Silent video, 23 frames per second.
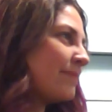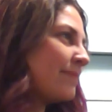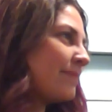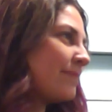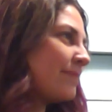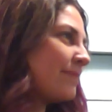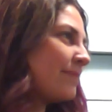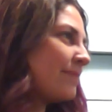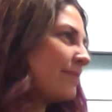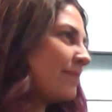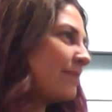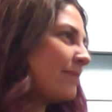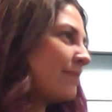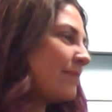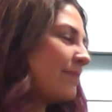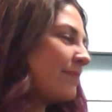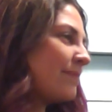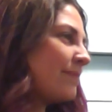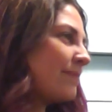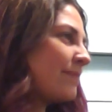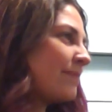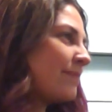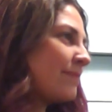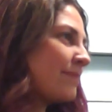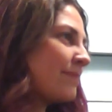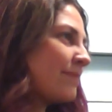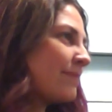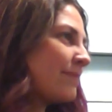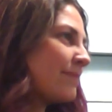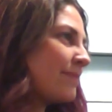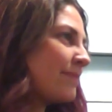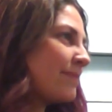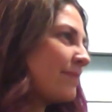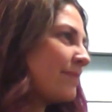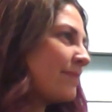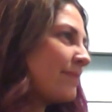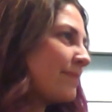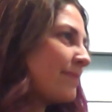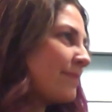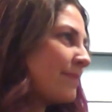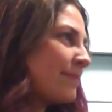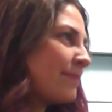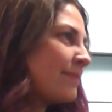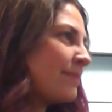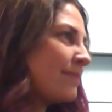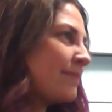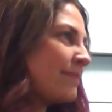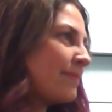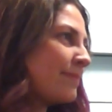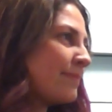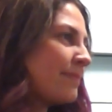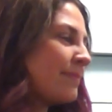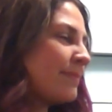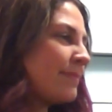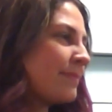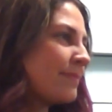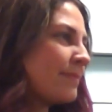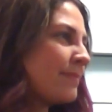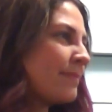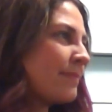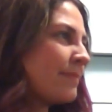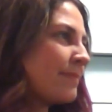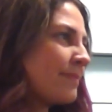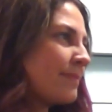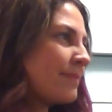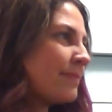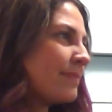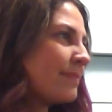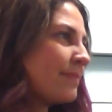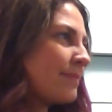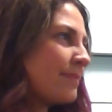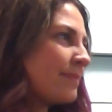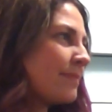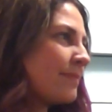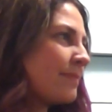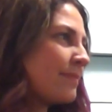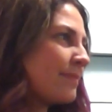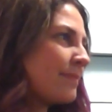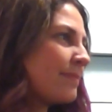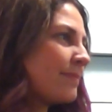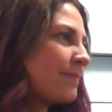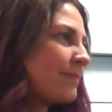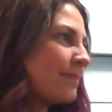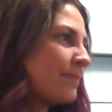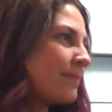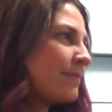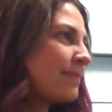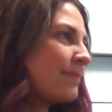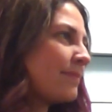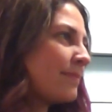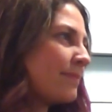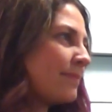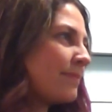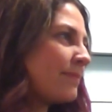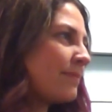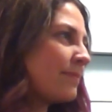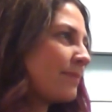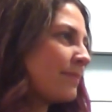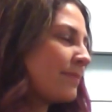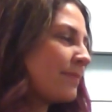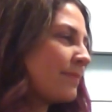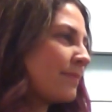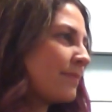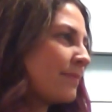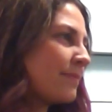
This person isn't speaking.